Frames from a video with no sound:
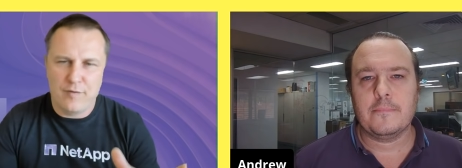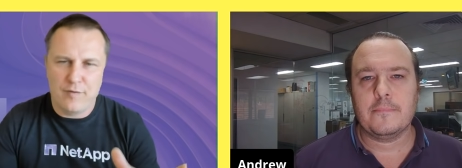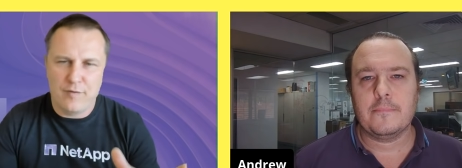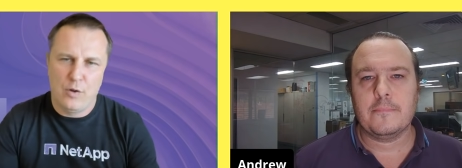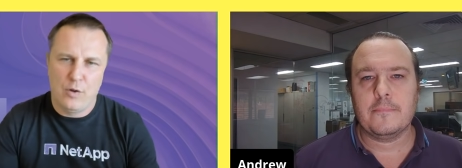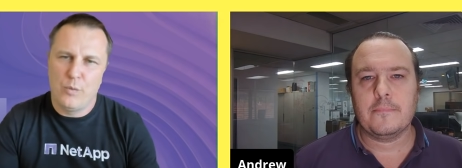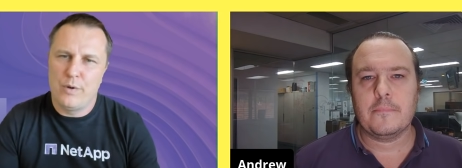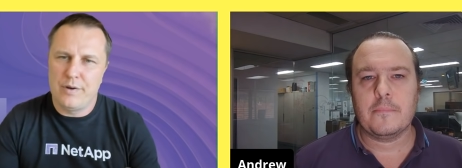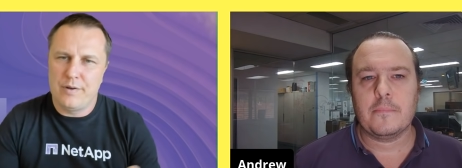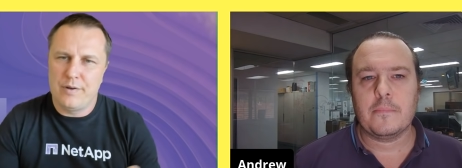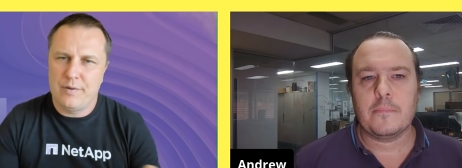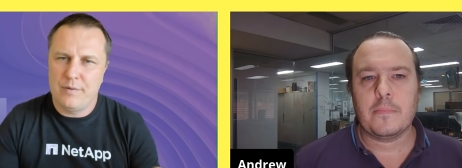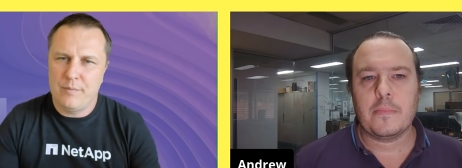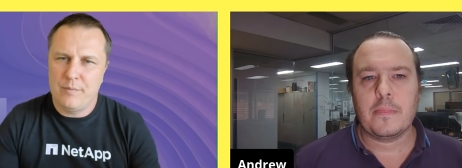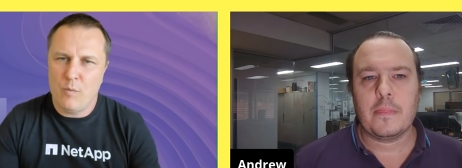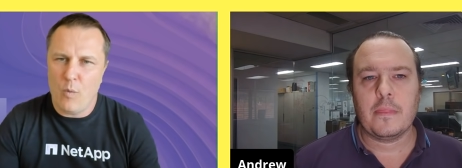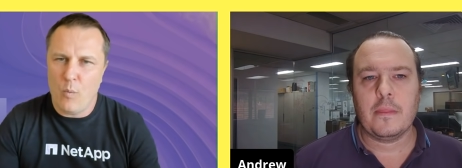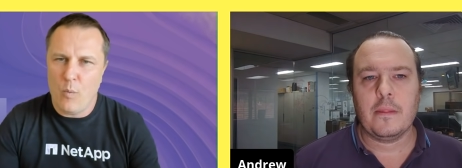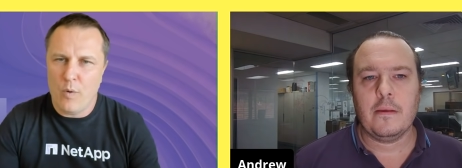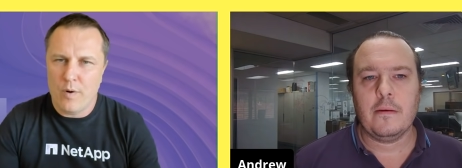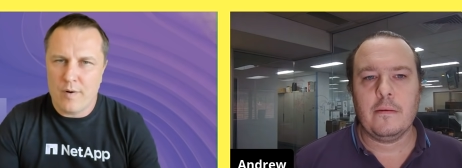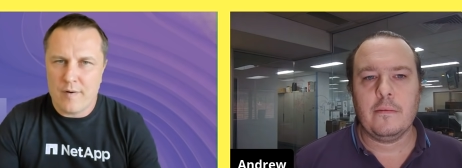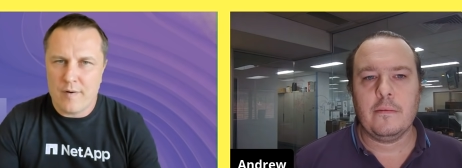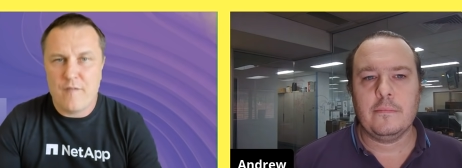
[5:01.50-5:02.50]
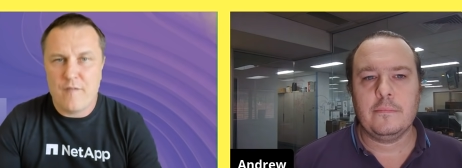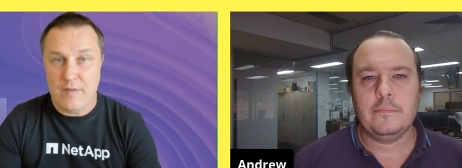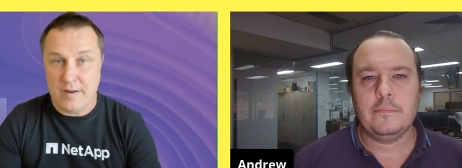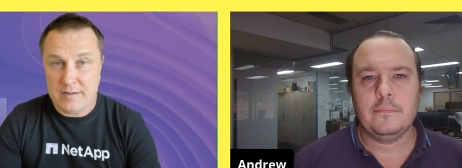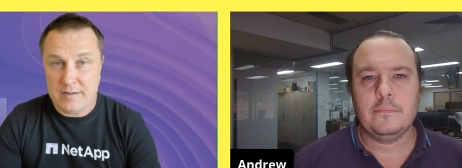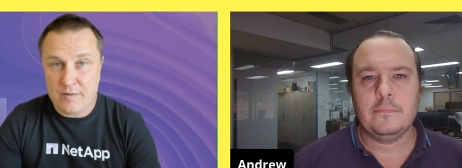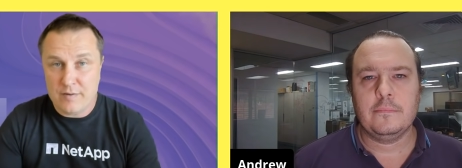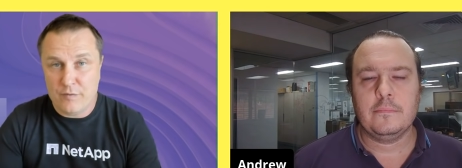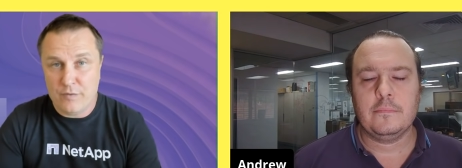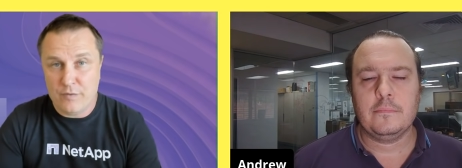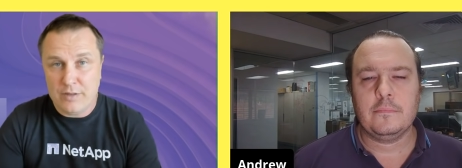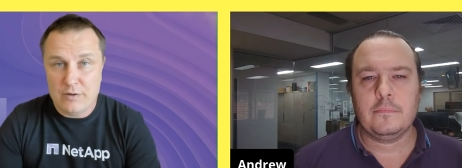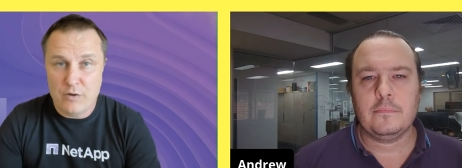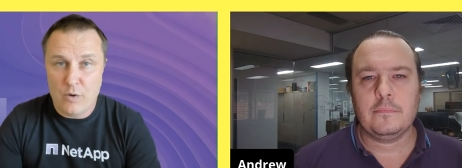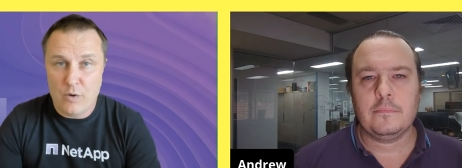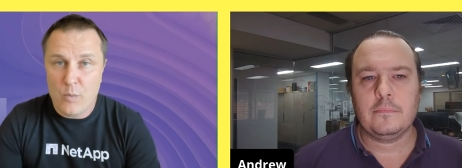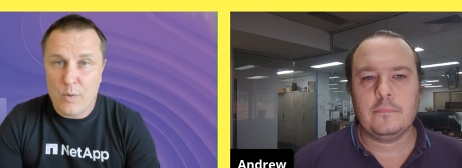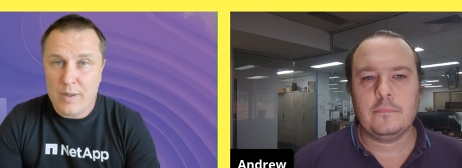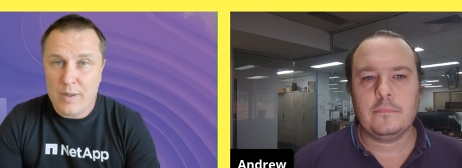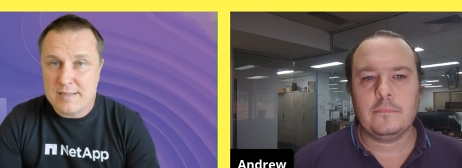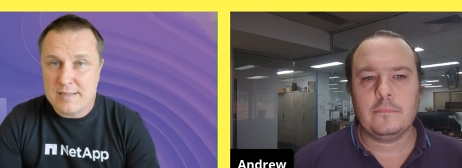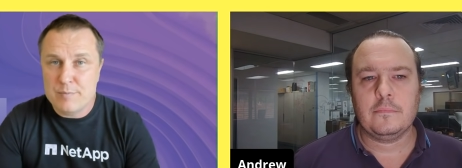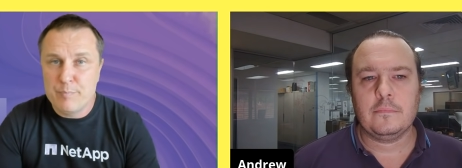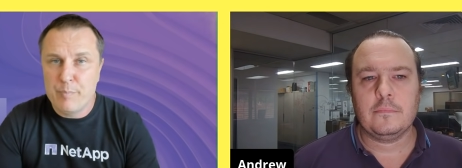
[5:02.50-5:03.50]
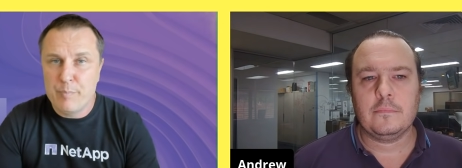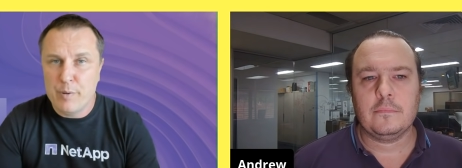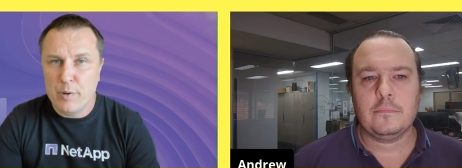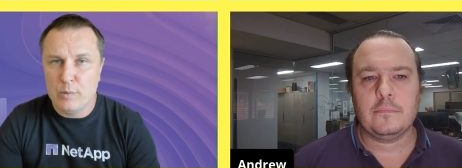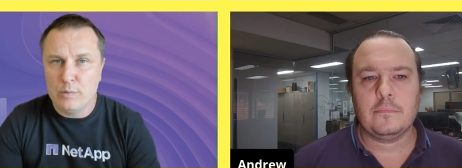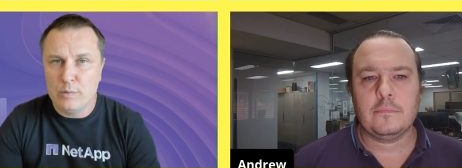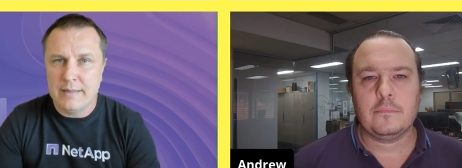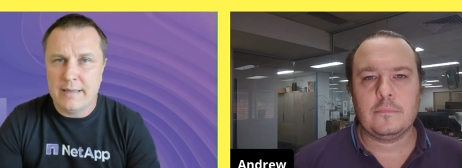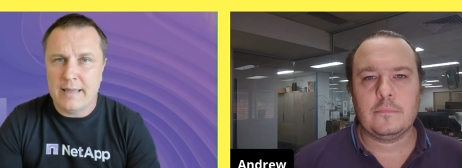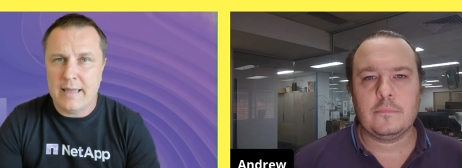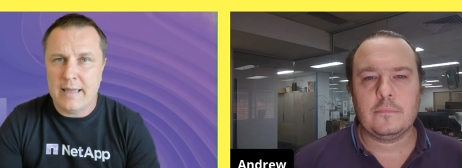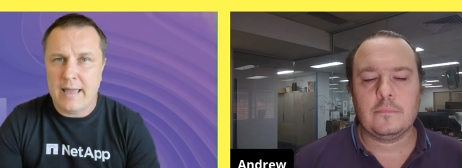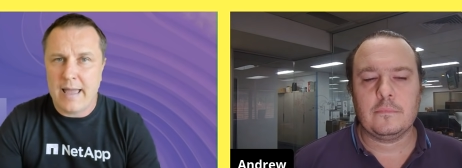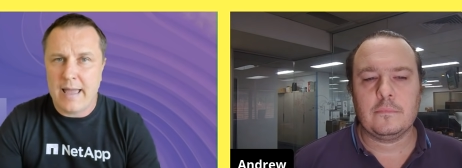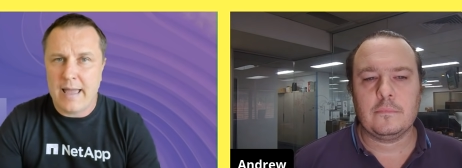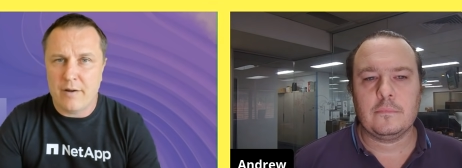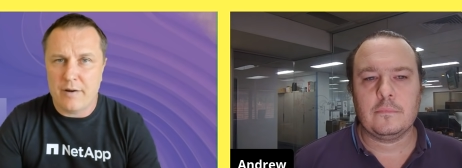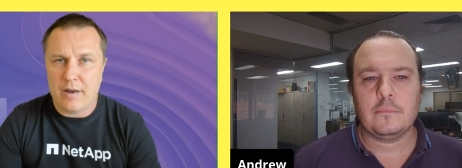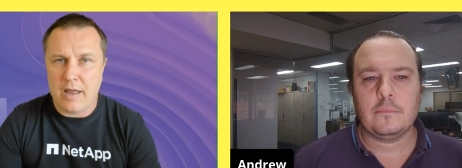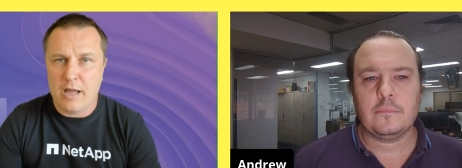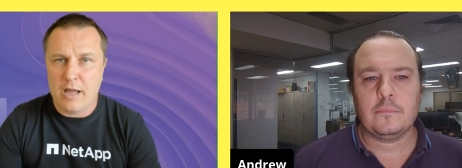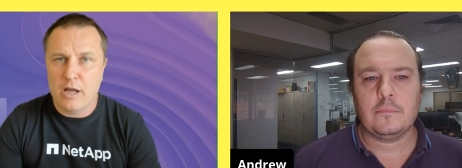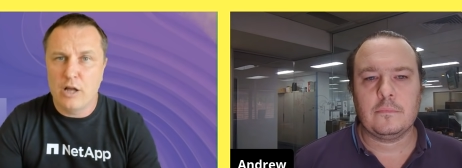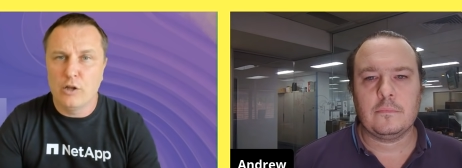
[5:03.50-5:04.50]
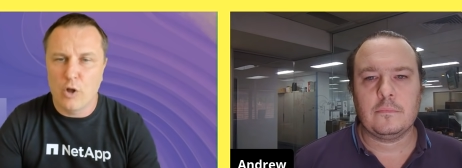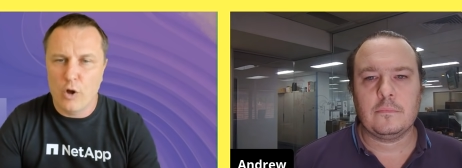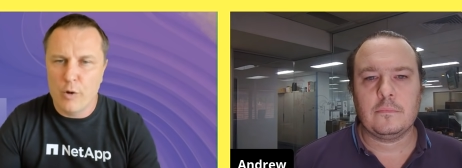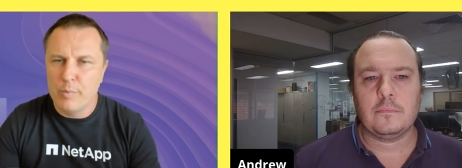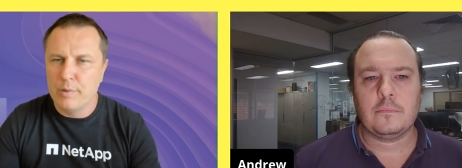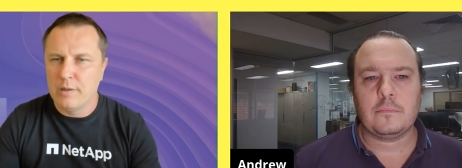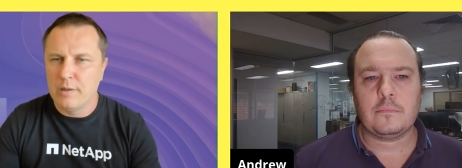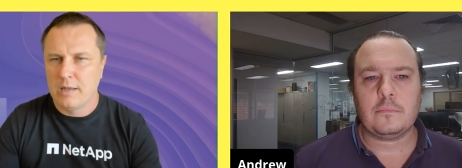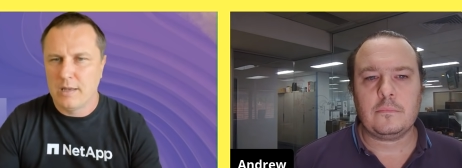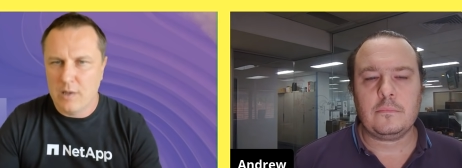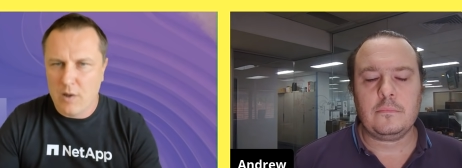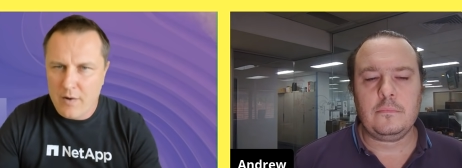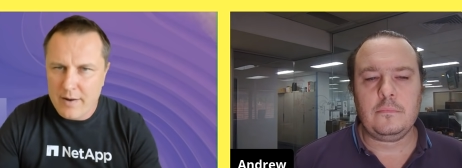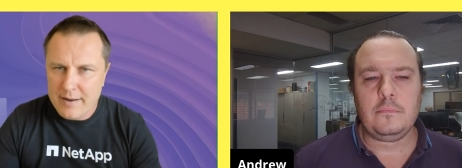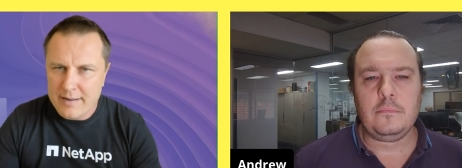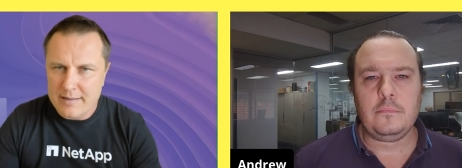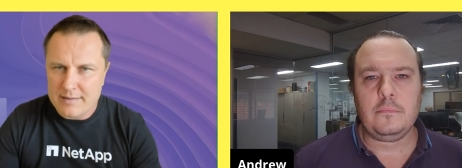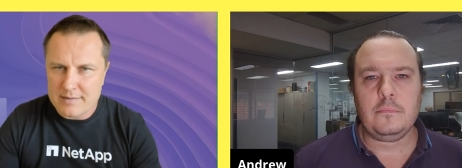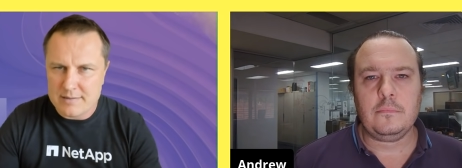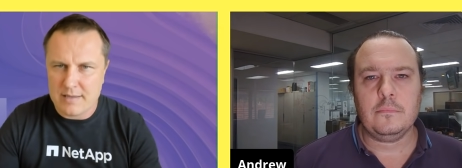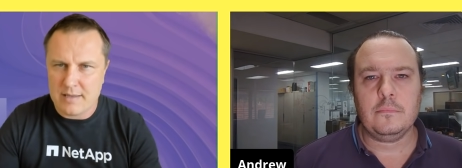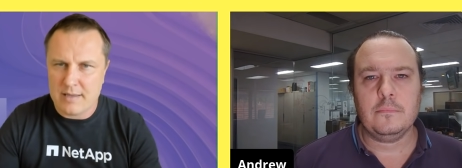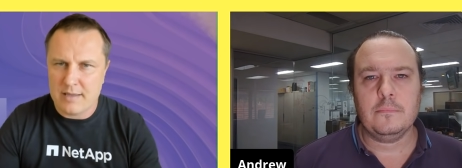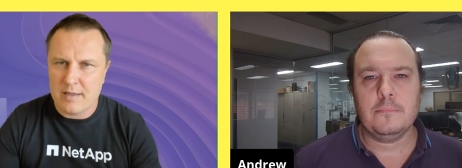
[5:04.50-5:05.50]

Speaker 1: Fluid, what we're effectively doing is building out a global alliance here.